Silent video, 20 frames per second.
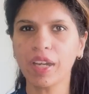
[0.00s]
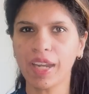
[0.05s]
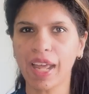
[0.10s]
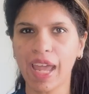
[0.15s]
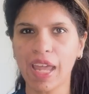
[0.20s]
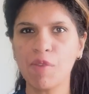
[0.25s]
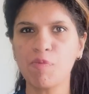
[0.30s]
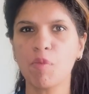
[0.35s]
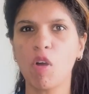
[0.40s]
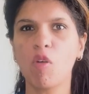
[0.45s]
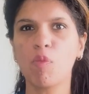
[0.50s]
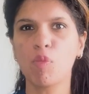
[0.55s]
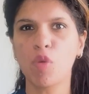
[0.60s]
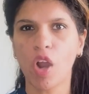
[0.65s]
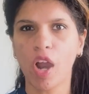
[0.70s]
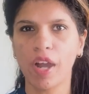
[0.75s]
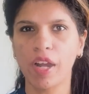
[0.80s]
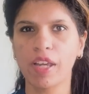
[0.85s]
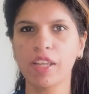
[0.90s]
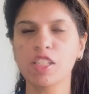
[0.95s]
type of
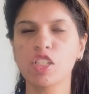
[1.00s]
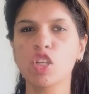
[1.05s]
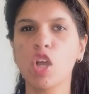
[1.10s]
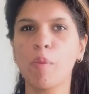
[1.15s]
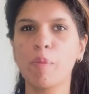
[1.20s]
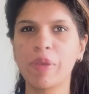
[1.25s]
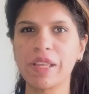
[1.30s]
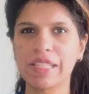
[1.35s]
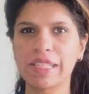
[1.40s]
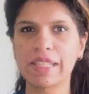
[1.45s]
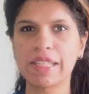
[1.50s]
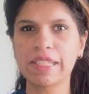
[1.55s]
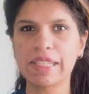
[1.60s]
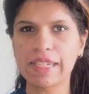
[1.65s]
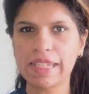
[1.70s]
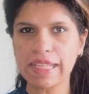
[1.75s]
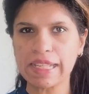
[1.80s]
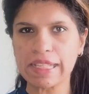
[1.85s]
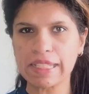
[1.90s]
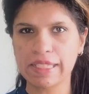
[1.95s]
products your business
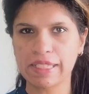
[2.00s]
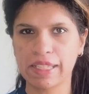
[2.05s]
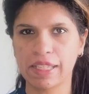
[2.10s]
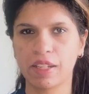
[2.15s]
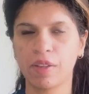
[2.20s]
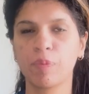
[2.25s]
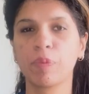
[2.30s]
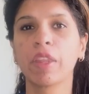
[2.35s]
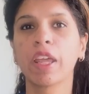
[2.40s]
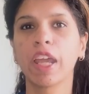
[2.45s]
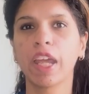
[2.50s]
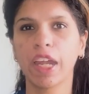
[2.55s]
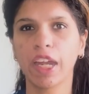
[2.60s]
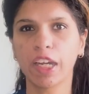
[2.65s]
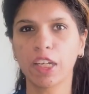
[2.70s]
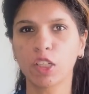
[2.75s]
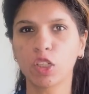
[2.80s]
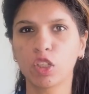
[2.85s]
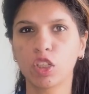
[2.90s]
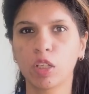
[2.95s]
deals in?
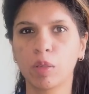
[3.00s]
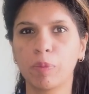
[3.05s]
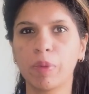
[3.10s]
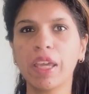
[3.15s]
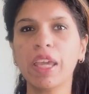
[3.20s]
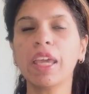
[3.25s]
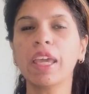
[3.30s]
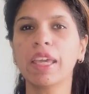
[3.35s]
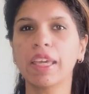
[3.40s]
It could be